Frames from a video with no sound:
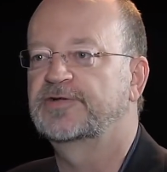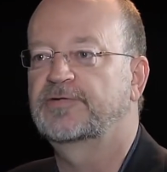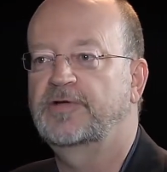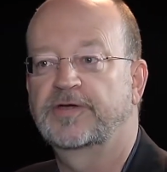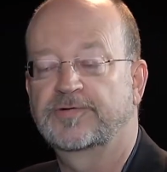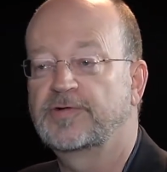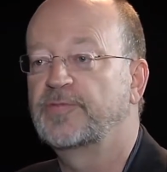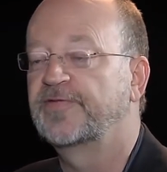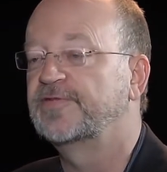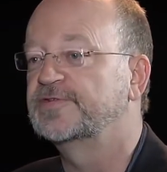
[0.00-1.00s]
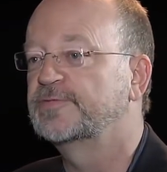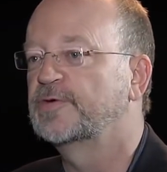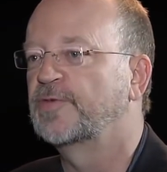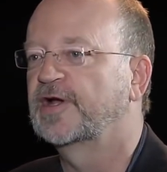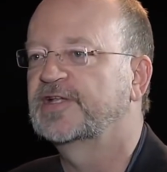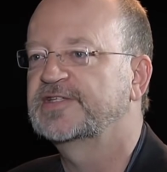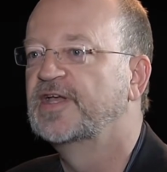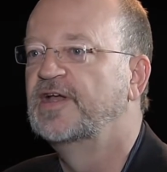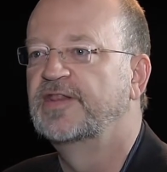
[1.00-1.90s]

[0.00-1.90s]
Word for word: get controlled by a few supermarkets.